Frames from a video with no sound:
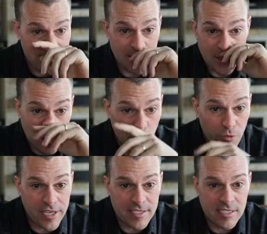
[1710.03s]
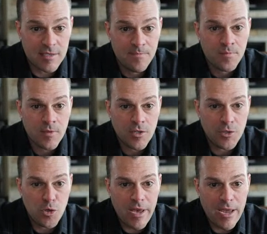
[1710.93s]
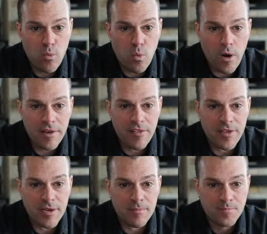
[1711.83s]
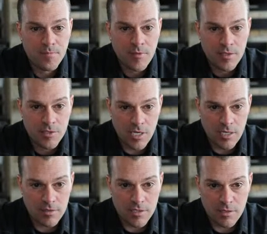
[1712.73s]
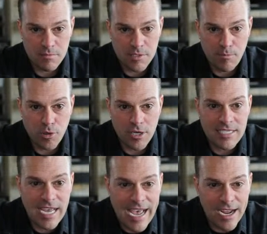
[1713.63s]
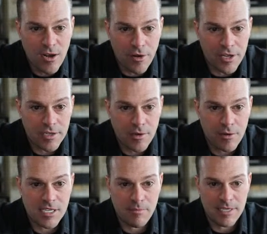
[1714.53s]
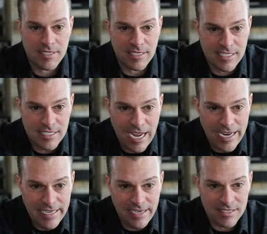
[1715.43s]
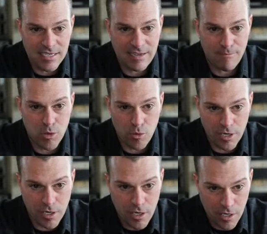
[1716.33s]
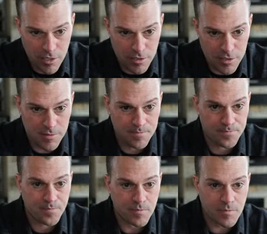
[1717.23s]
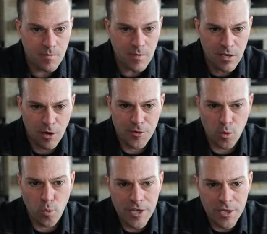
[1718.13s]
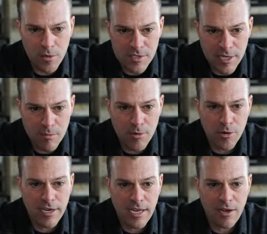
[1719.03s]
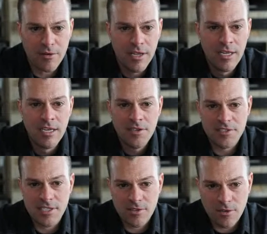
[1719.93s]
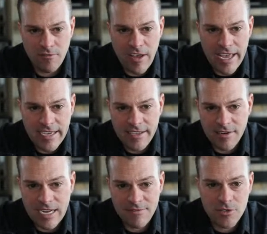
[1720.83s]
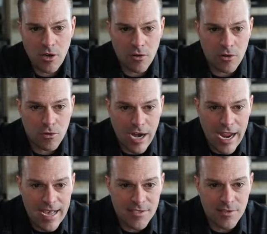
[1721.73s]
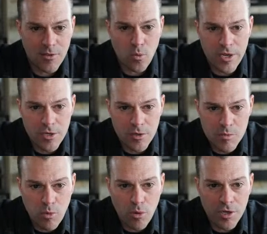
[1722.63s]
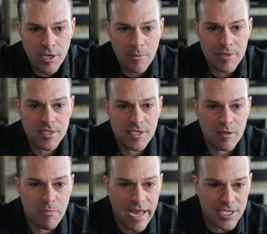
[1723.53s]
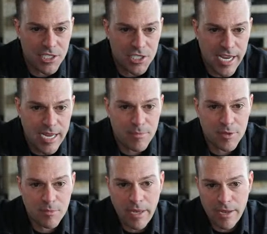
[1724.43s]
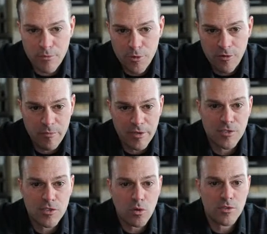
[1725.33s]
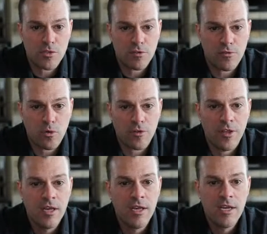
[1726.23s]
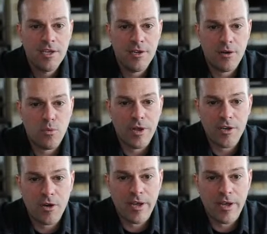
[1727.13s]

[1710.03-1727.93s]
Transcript: then the cool thing is you may want them to put a tag on it. Is it missing siding? Does it have broken gutters? Are there windows that are broken out? Does it look vacant or have tall grass? Are the windows boarded up? Is it in bad shape with bad roof? So on and so forth. Window